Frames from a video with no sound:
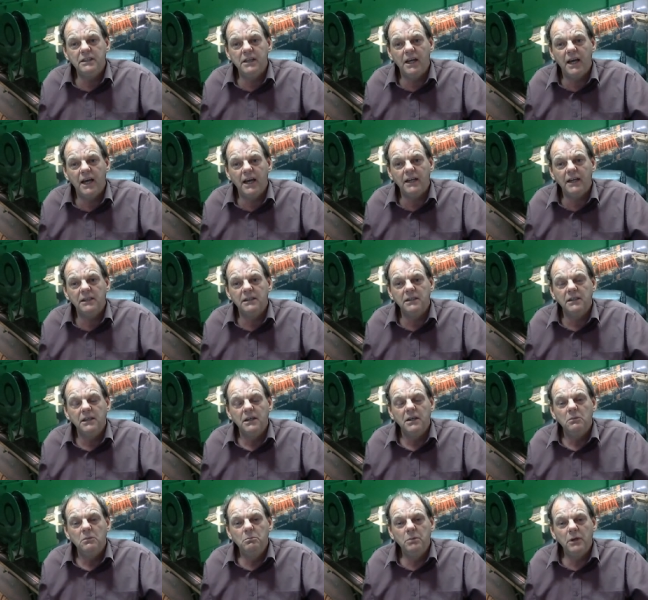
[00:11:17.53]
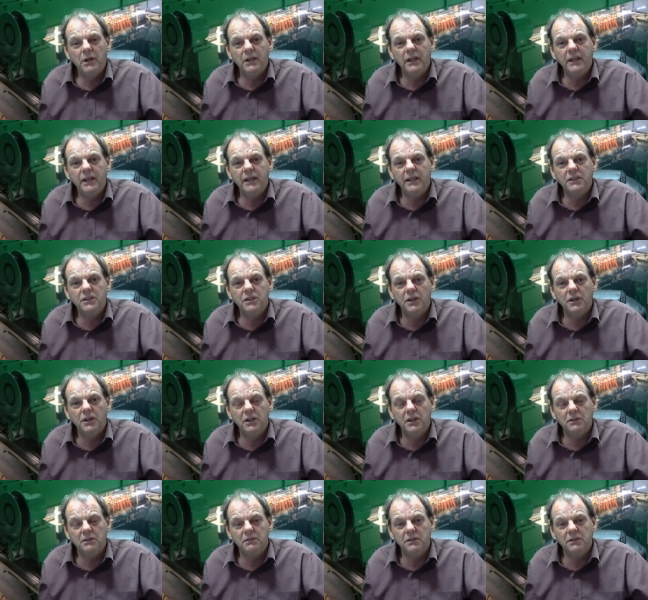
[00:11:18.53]
intact building
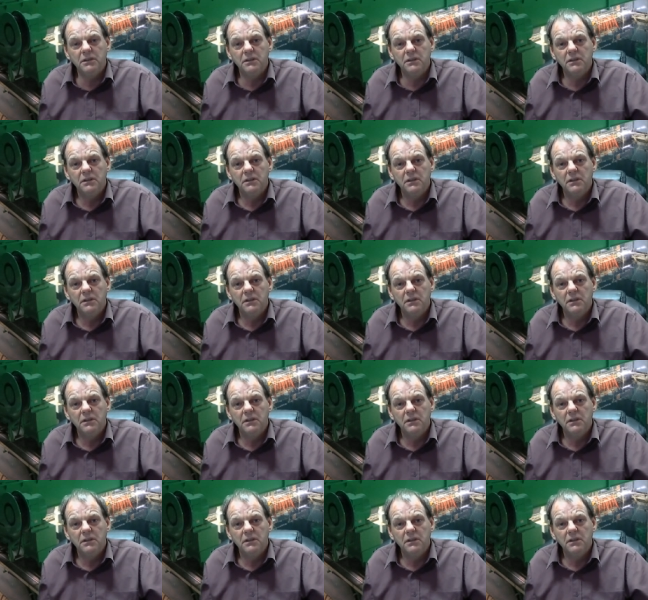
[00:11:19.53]
inside of it?